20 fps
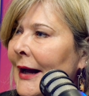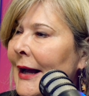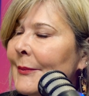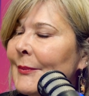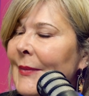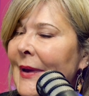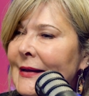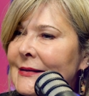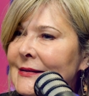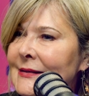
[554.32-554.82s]
I
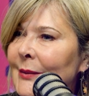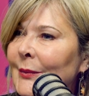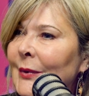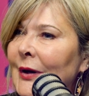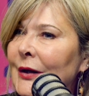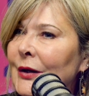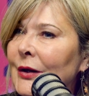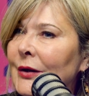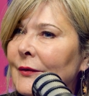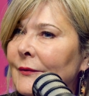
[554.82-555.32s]
met
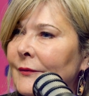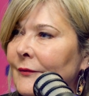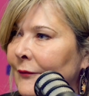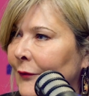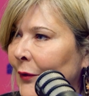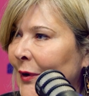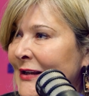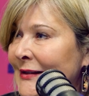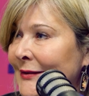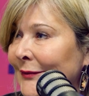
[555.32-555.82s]
someone,
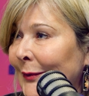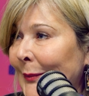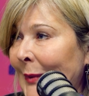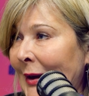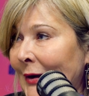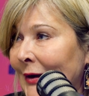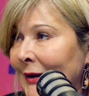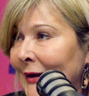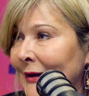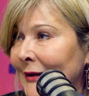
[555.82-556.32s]
Voice of
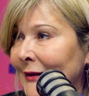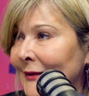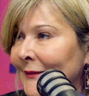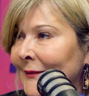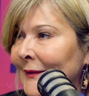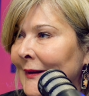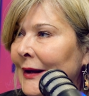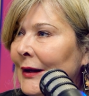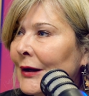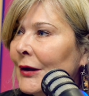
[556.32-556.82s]
America,
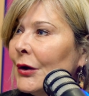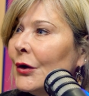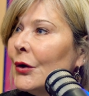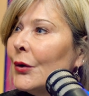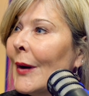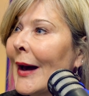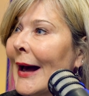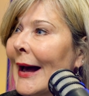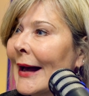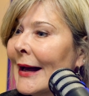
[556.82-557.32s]

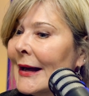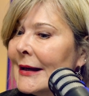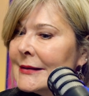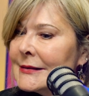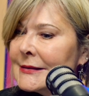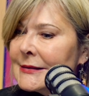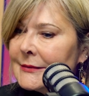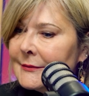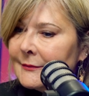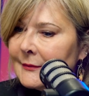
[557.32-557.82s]
who
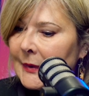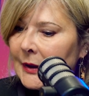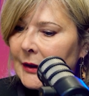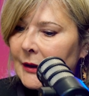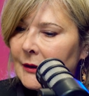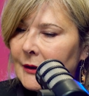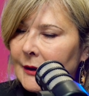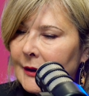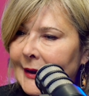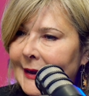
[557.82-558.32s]
has
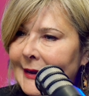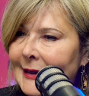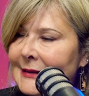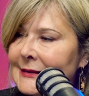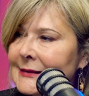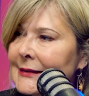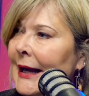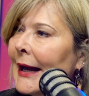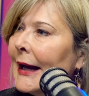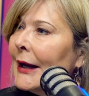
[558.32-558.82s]
an
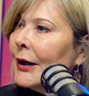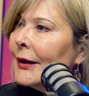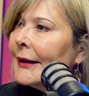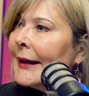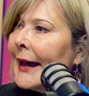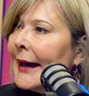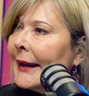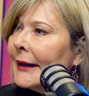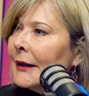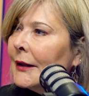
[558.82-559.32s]
entire
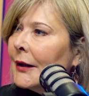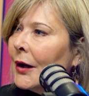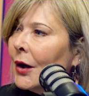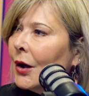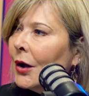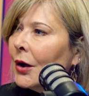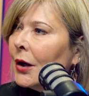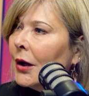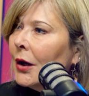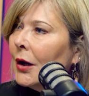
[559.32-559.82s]

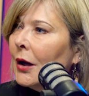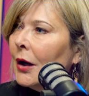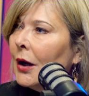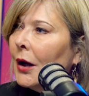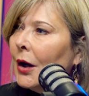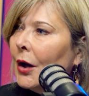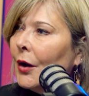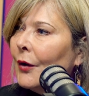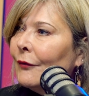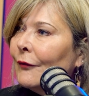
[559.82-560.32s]
catalog
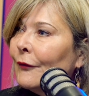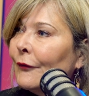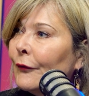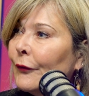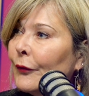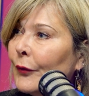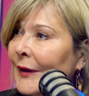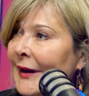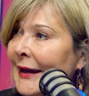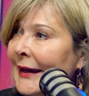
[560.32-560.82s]
of
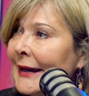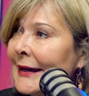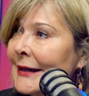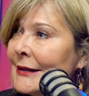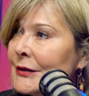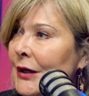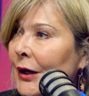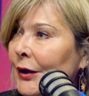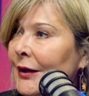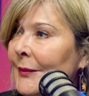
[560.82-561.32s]

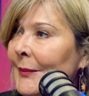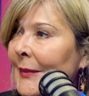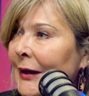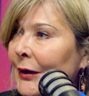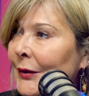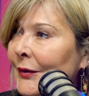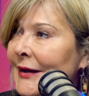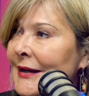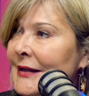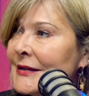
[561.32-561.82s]
free
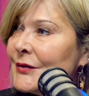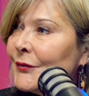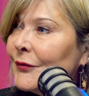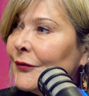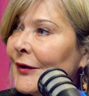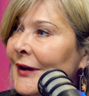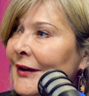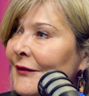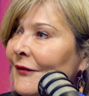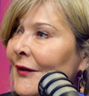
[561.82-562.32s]
documentaries,
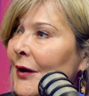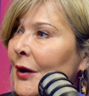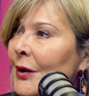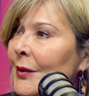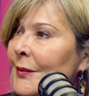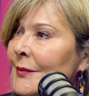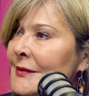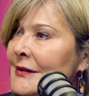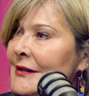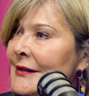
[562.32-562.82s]
free
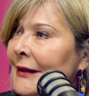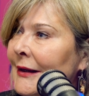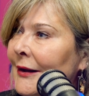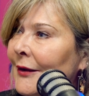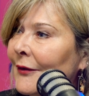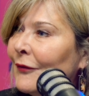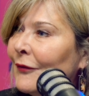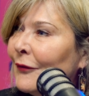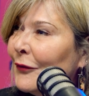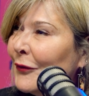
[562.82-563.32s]
films,
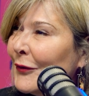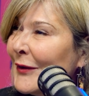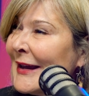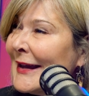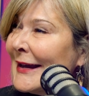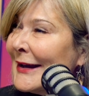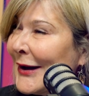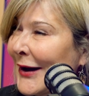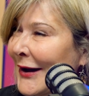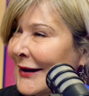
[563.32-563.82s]

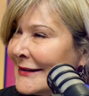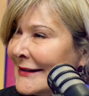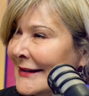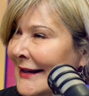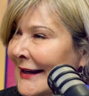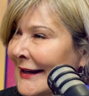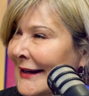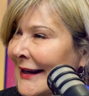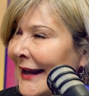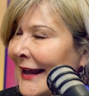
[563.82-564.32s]
free
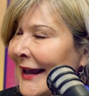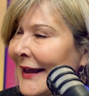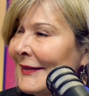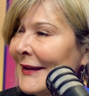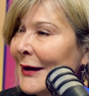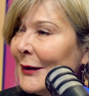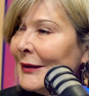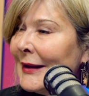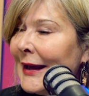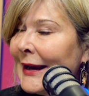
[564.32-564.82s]
content. And
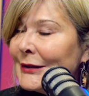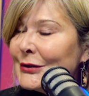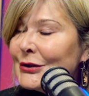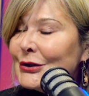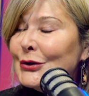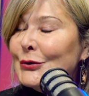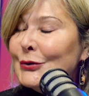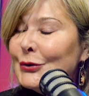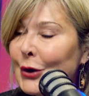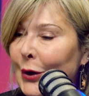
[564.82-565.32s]
they're like,
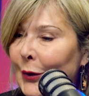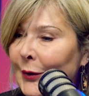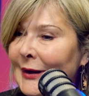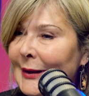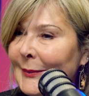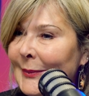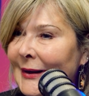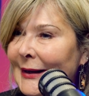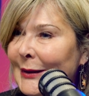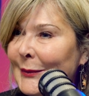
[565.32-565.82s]
do you know
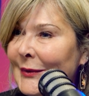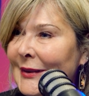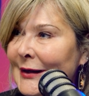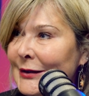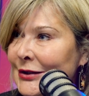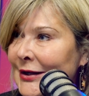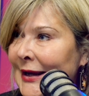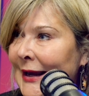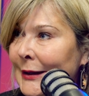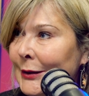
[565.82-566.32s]
anybody with a
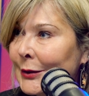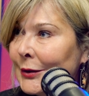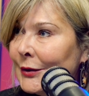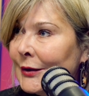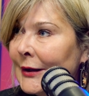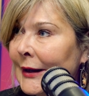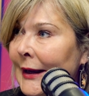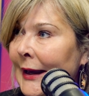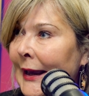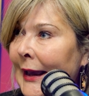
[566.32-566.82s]
channel?
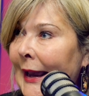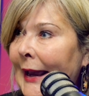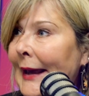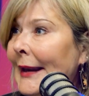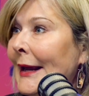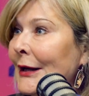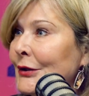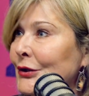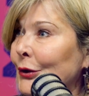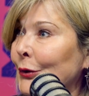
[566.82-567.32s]

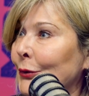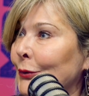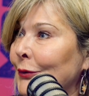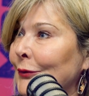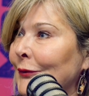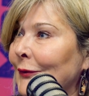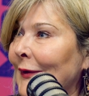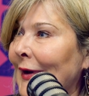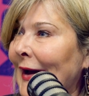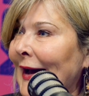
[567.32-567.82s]
And I do.
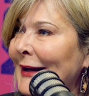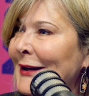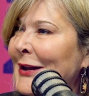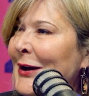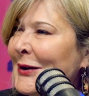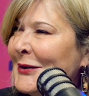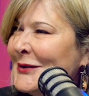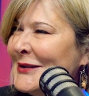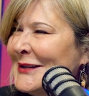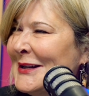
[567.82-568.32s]
I
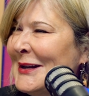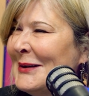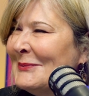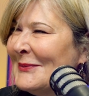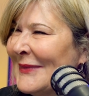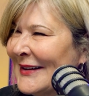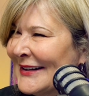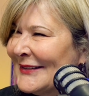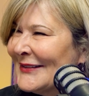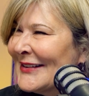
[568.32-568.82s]
know
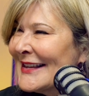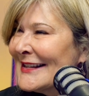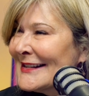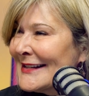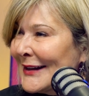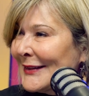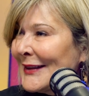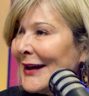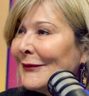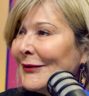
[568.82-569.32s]
somebody with a
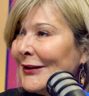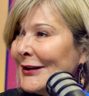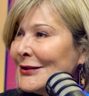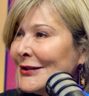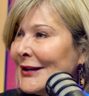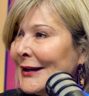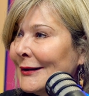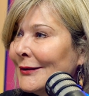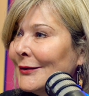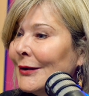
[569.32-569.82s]
South African
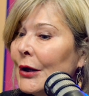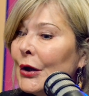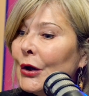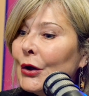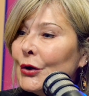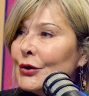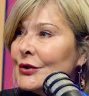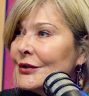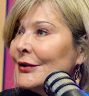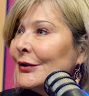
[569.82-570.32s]
channel
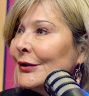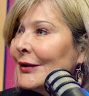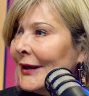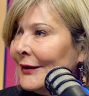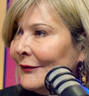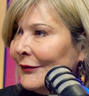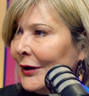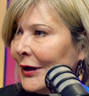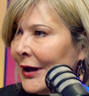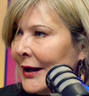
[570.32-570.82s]
who's
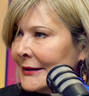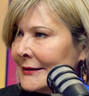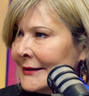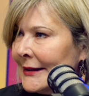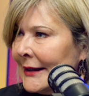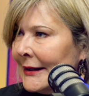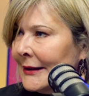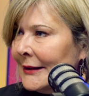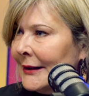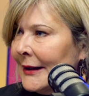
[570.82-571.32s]
looking for
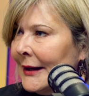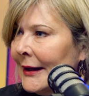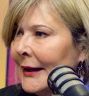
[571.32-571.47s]
content.